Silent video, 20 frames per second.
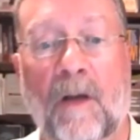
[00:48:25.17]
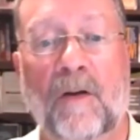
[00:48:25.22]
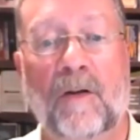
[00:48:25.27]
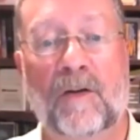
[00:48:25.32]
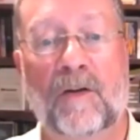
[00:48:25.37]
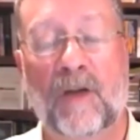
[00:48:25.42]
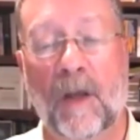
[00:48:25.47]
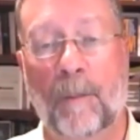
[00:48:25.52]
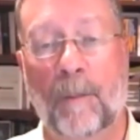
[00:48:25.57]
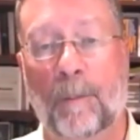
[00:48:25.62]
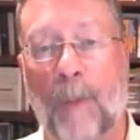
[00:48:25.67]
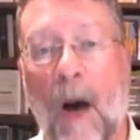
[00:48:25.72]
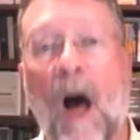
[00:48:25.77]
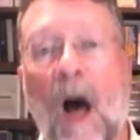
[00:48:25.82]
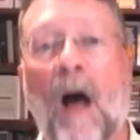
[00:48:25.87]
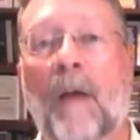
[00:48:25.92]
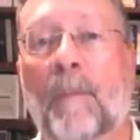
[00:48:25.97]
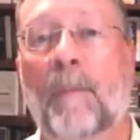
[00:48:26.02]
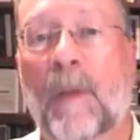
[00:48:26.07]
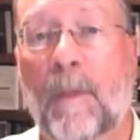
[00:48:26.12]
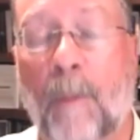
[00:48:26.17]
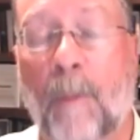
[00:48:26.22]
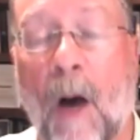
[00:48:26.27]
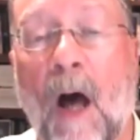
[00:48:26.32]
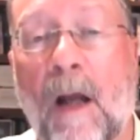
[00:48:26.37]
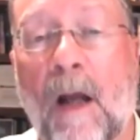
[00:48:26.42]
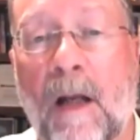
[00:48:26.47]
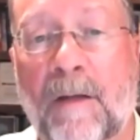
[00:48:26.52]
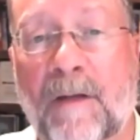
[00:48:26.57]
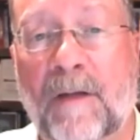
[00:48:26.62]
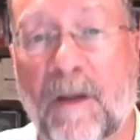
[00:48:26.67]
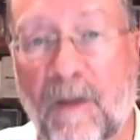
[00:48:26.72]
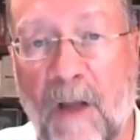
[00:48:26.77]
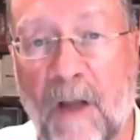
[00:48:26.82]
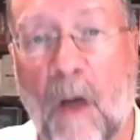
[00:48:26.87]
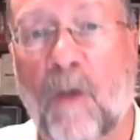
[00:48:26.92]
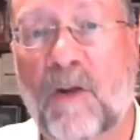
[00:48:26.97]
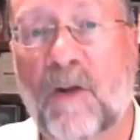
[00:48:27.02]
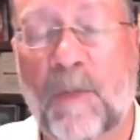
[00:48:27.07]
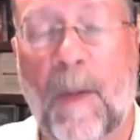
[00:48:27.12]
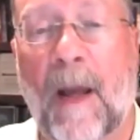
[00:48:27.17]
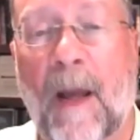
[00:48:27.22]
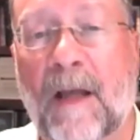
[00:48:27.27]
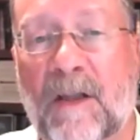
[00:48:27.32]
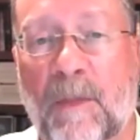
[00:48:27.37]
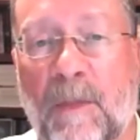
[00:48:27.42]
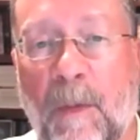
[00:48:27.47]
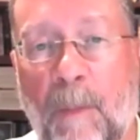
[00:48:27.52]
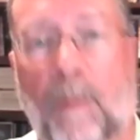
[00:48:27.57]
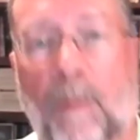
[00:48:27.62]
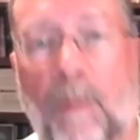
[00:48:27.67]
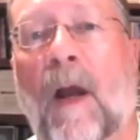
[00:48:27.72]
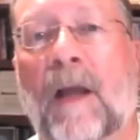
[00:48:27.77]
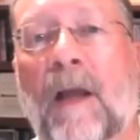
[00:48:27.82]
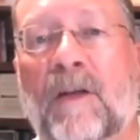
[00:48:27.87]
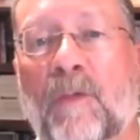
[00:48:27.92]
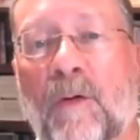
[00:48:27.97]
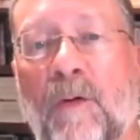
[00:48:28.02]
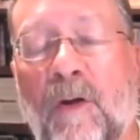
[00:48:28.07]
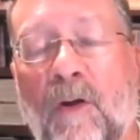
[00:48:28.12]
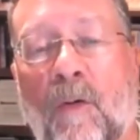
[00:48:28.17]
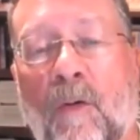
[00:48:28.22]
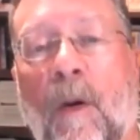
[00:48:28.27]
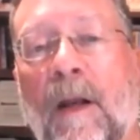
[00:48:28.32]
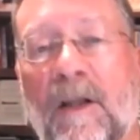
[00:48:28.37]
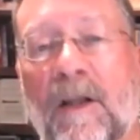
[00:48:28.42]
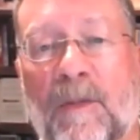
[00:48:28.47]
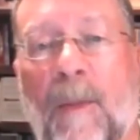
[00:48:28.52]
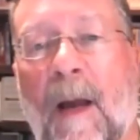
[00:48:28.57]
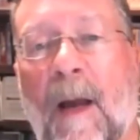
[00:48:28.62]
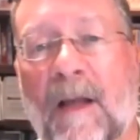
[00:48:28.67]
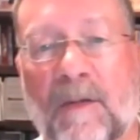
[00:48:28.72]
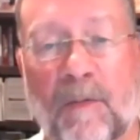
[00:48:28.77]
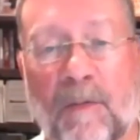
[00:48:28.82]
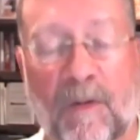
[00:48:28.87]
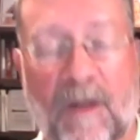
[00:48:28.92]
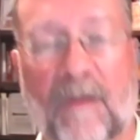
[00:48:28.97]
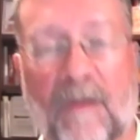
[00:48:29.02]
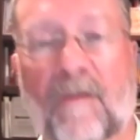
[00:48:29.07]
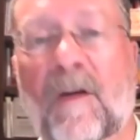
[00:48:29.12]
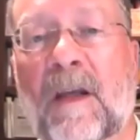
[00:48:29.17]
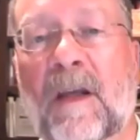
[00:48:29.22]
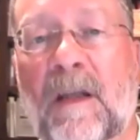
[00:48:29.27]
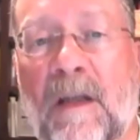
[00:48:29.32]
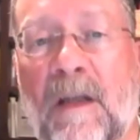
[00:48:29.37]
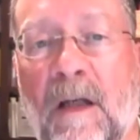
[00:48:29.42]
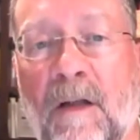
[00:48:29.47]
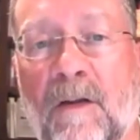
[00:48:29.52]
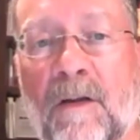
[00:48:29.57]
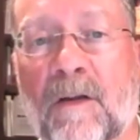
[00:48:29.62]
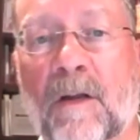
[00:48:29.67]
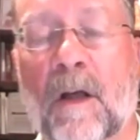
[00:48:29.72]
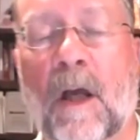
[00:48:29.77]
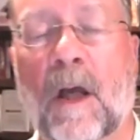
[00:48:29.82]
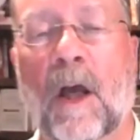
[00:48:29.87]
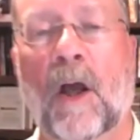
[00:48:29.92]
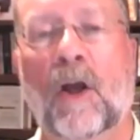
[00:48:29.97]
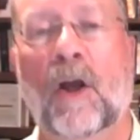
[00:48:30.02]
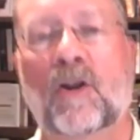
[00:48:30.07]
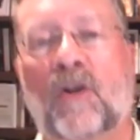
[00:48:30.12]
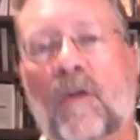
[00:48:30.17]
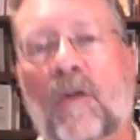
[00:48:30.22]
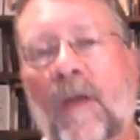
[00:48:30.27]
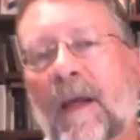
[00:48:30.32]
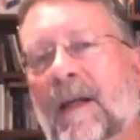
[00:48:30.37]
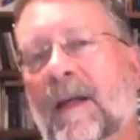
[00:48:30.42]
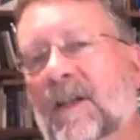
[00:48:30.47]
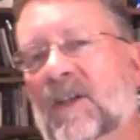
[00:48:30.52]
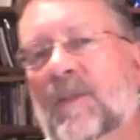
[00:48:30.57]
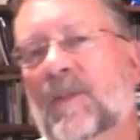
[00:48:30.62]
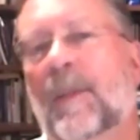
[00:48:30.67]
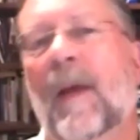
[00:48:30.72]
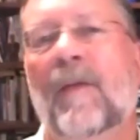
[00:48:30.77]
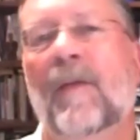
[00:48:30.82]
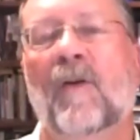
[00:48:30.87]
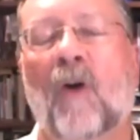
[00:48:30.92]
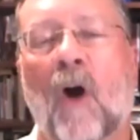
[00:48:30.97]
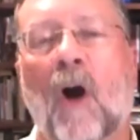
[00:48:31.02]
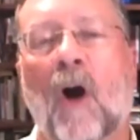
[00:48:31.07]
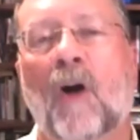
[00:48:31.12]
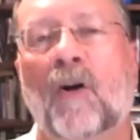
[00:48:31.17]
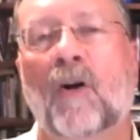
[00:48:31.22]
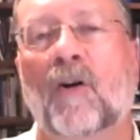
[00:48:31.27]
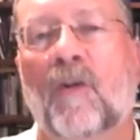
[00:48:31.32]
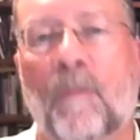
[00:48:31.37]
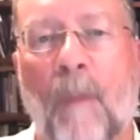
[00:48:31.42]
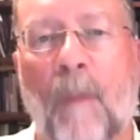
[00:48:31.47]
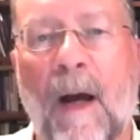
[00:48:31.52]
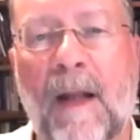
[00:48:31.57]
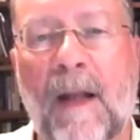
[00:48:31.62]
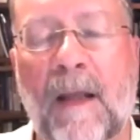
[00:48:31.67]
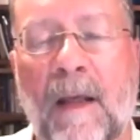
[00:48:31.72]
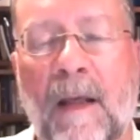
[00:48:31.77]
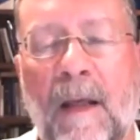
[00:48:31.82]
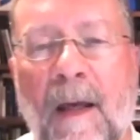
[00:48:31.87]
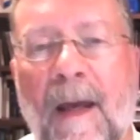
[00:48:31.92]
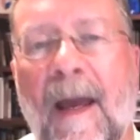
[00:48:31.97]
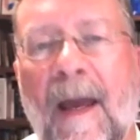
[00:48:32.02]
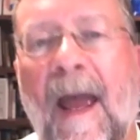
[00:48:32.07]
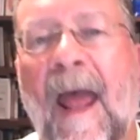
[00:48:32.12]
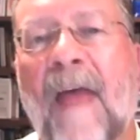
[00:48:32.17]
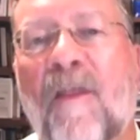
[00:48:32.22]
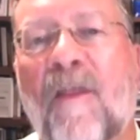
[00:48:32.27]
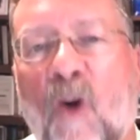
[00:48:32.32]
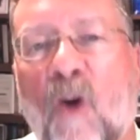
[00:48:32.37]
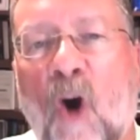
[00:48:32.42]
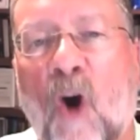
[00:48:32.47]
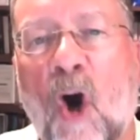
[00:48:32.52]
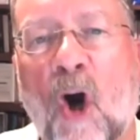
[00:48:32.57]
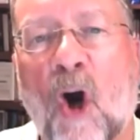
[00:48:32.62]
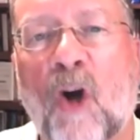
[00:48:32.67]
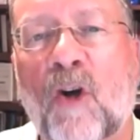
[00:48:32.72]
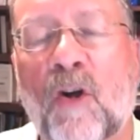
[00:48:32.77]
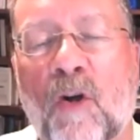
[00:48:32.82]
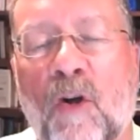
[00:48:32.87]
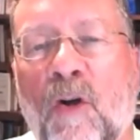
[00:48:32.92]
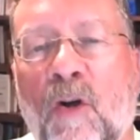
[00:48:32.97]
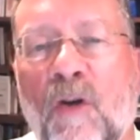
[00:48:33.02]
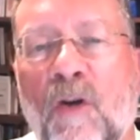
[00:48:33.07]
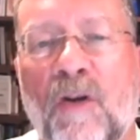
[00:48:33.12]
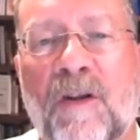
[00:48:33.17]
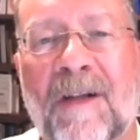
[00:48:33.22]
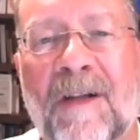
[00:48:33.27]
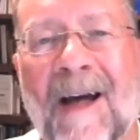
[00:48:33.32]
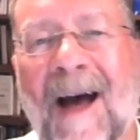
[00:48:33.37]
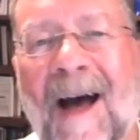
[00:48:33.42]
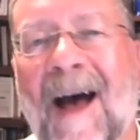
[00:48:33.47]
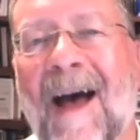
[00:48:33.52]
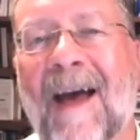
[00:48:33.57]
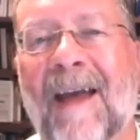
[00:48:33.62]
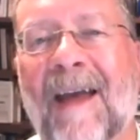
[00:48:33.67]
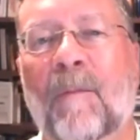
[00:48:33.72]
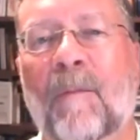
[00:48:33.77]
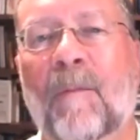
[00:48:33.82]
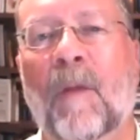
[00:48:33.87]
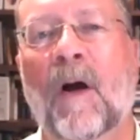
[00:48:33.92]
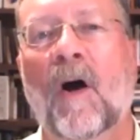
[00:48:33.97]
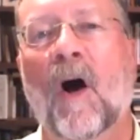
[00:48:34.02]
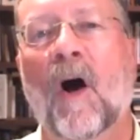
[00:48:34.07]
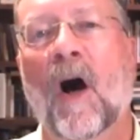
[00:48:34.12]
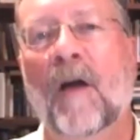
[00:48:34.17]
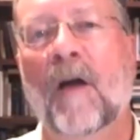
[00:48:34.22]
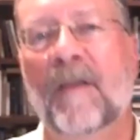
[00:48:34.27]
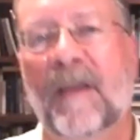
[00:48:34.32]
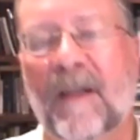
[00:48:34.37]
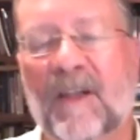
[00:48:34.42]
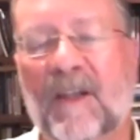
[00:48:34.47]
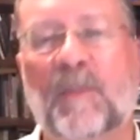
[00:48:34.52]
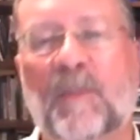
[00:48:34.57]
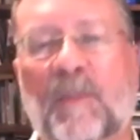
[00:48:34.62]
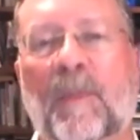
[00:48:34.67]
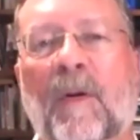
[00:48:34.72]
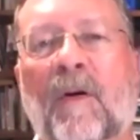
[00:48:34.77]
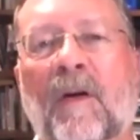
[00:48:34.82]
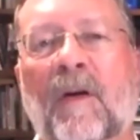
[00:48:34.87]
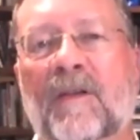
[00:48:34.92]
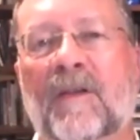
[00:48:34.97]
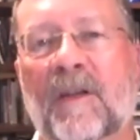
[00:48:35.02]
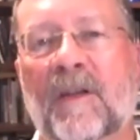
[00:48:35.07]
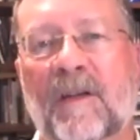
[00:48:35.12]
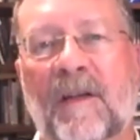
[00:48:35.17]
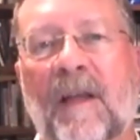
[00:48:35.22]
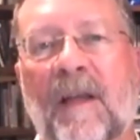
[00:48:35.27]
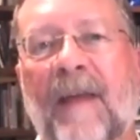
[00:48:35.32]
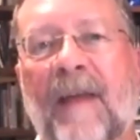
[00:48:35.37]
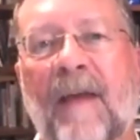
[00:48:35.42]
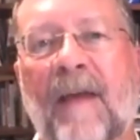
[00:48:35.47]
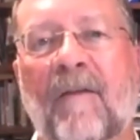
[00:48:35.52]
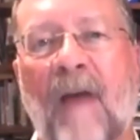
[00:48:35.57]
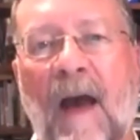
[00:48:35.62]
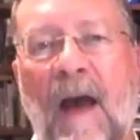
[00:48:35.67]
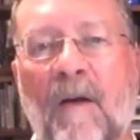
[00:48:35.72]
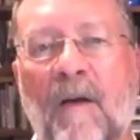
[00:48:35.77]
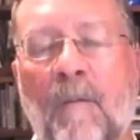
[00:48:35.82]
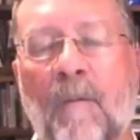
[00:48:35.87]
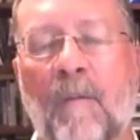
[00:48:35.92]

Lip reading: to be bought at the lowest possible price with the greatest possible convenience, so they can spend their hard-earned money and their hard-earned time on the experiences that they value.